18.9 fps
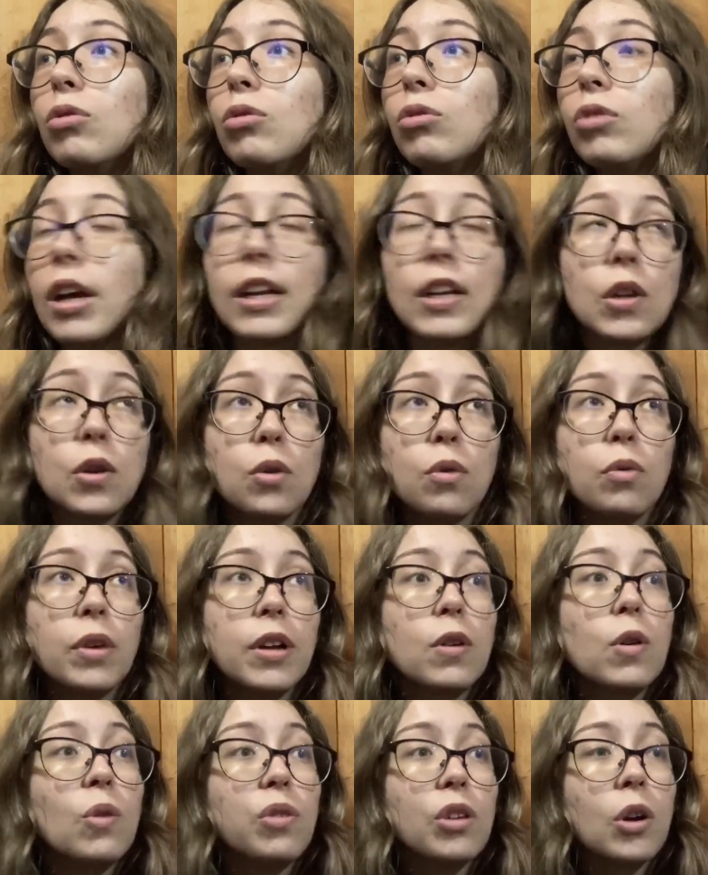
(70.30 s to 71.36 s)
Thank you,
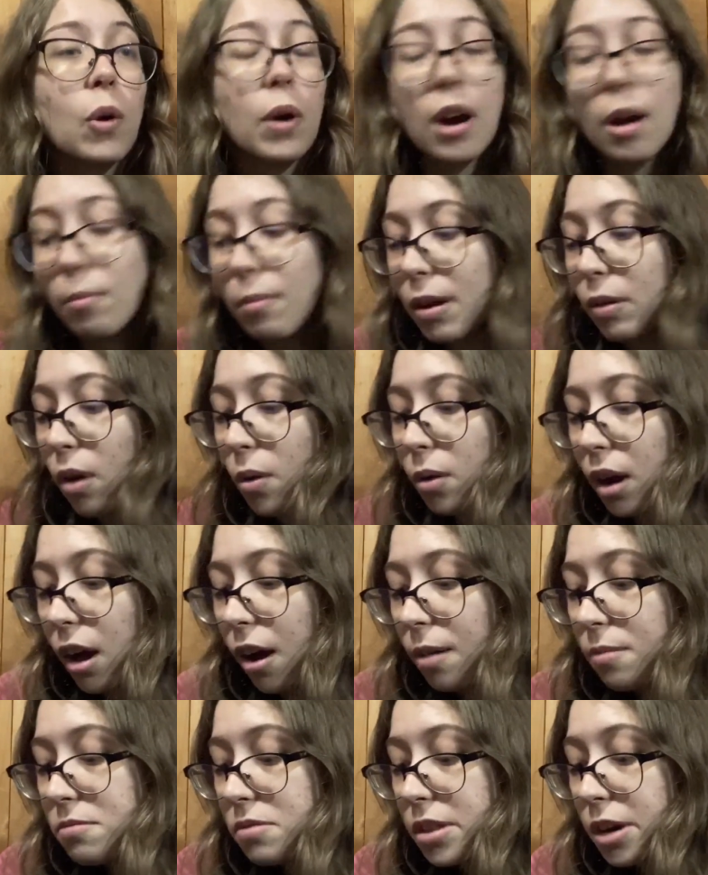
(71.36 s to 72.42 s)
vehicle, for going up my road.
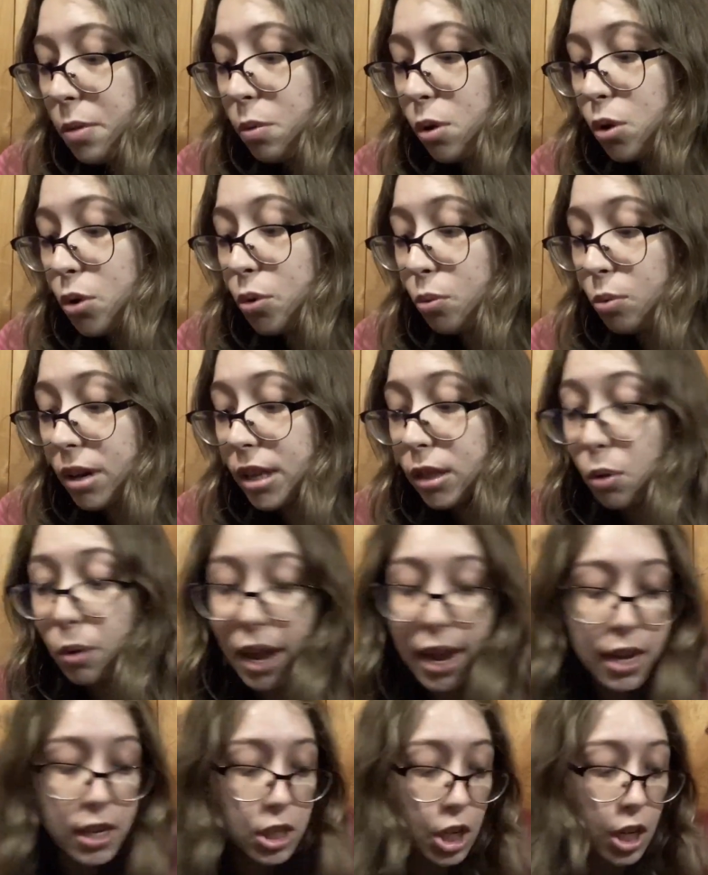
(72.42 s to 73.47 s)
There were 3
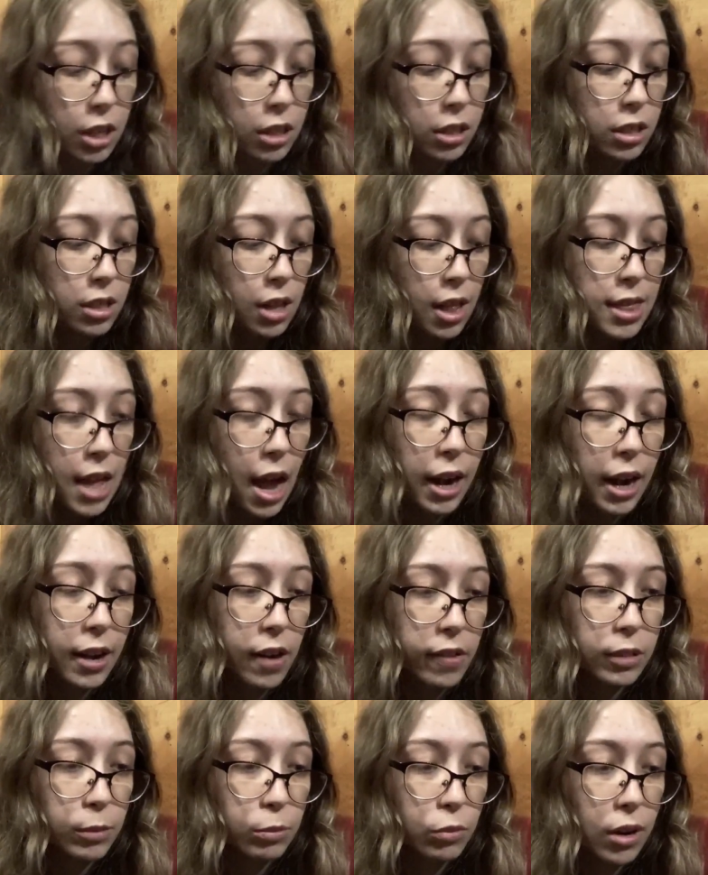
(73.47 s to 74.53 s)
locations that I
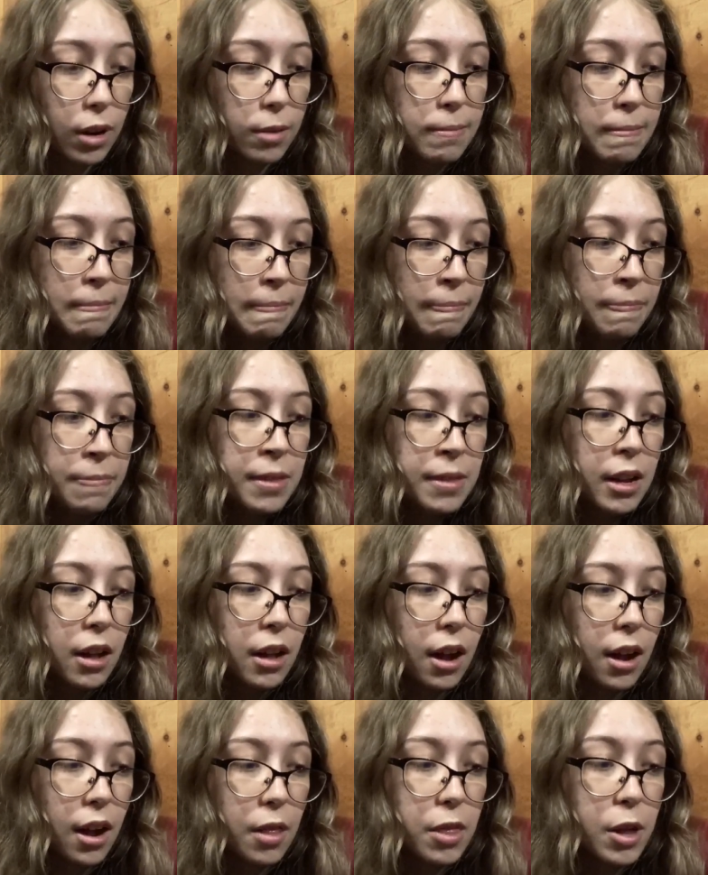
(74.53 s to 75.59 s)
got them from.
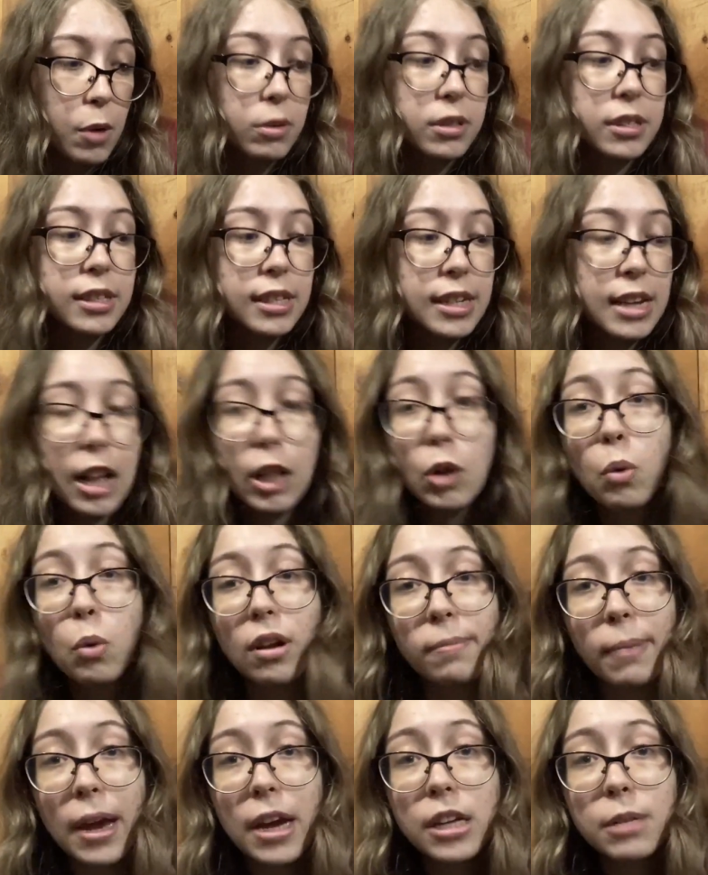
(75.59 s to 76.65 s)
There was the
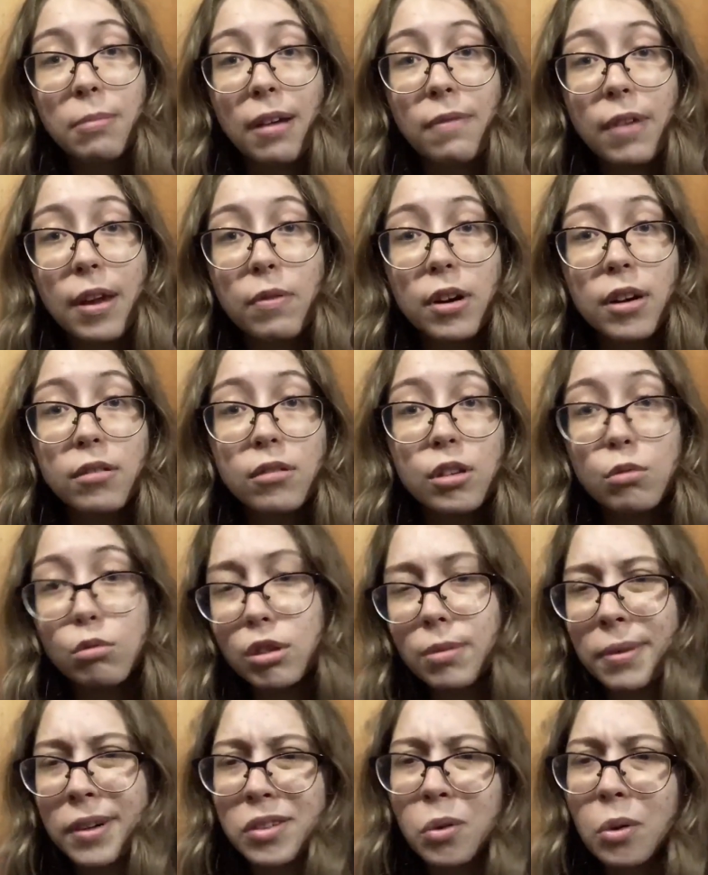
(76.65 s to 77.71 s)
Eloquent Page, my favorite
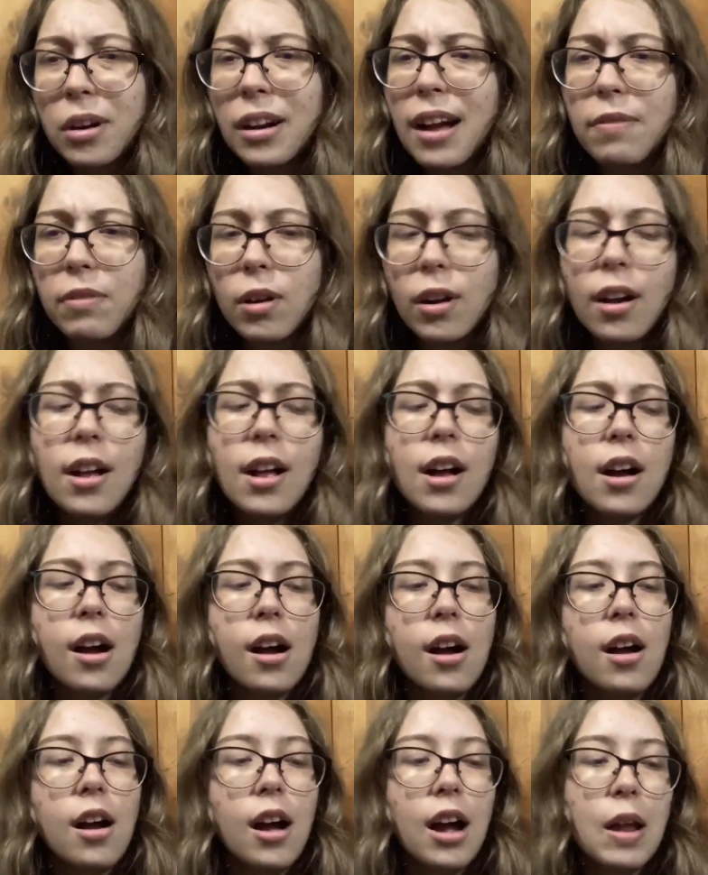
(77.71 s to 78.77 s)
used bookstore ever,
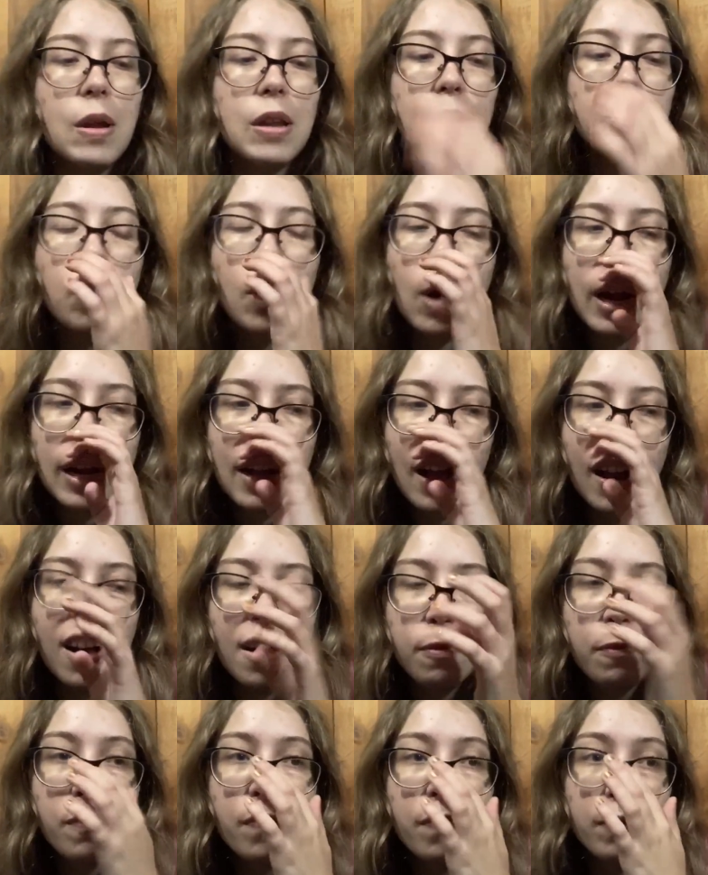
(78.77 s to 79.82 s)
is where I
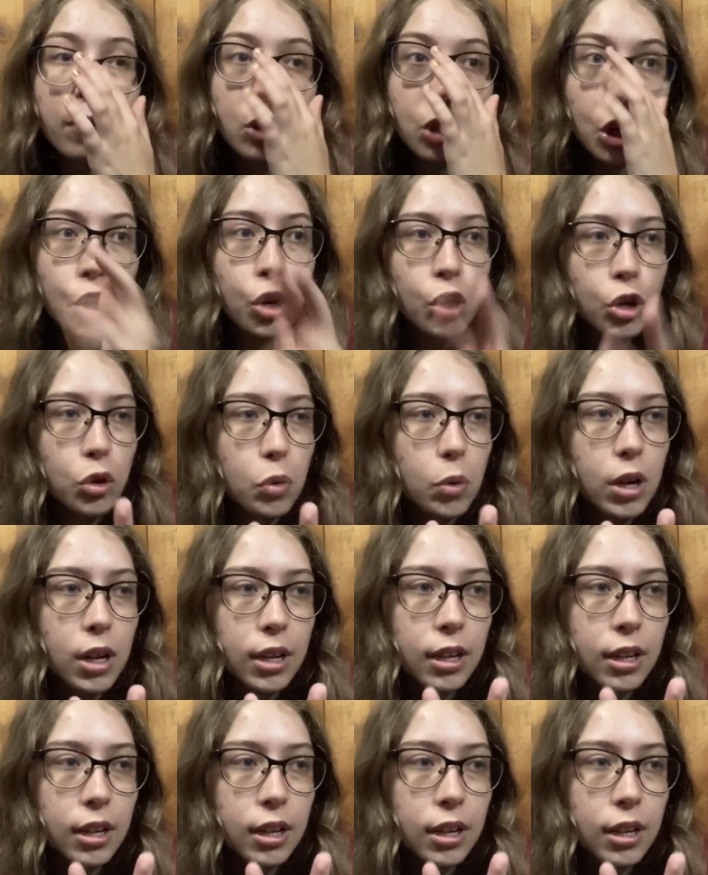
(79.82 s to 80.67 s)
got 2